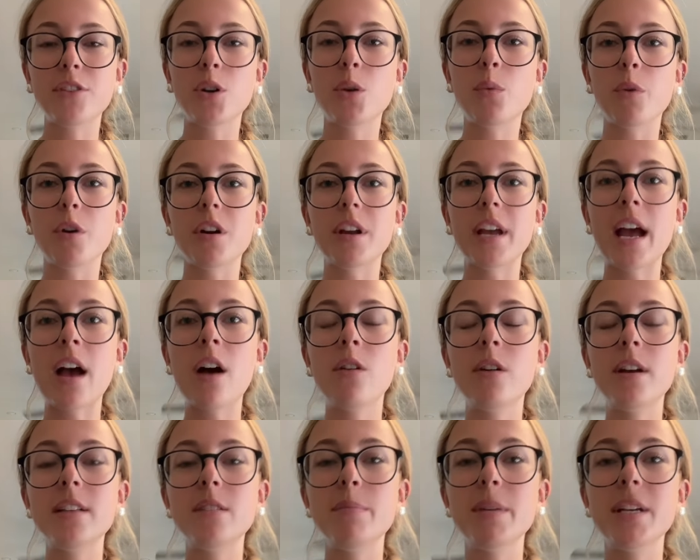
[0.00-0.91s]
a workout
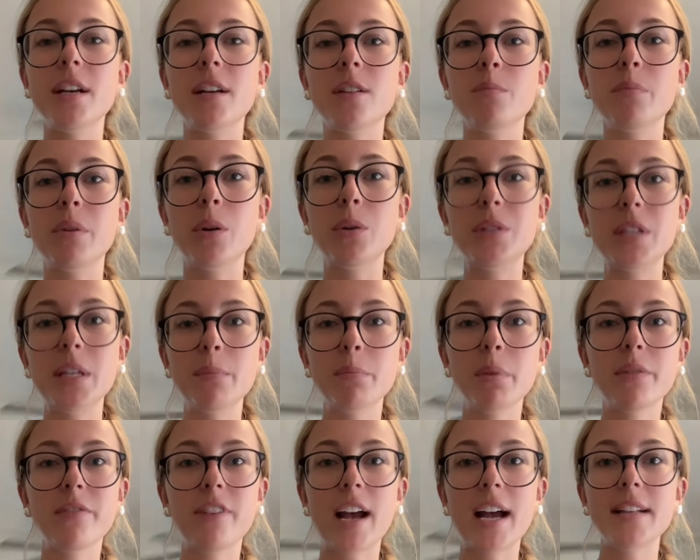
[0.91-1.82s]
is because protein
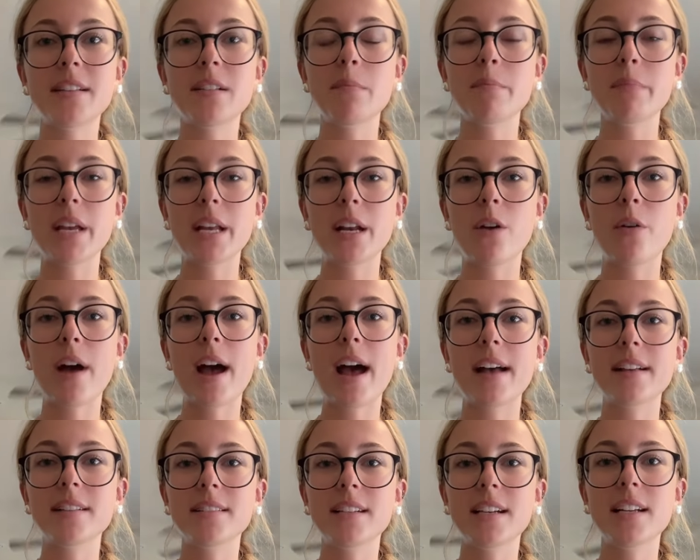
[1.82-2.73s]
provides amino
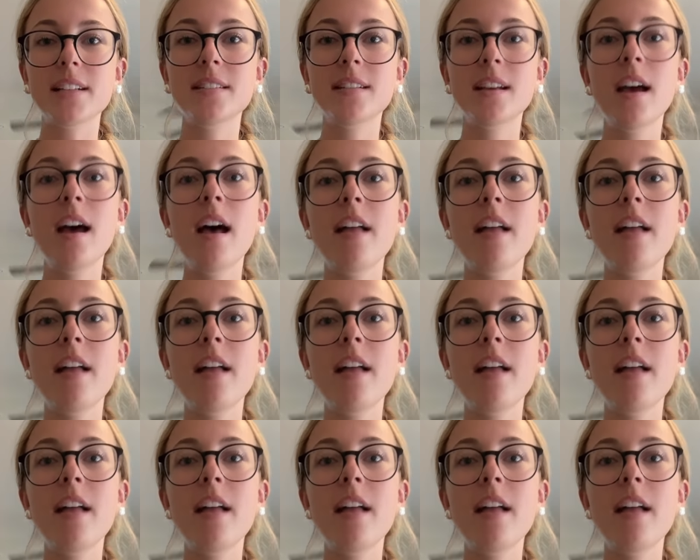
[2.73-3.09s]
acids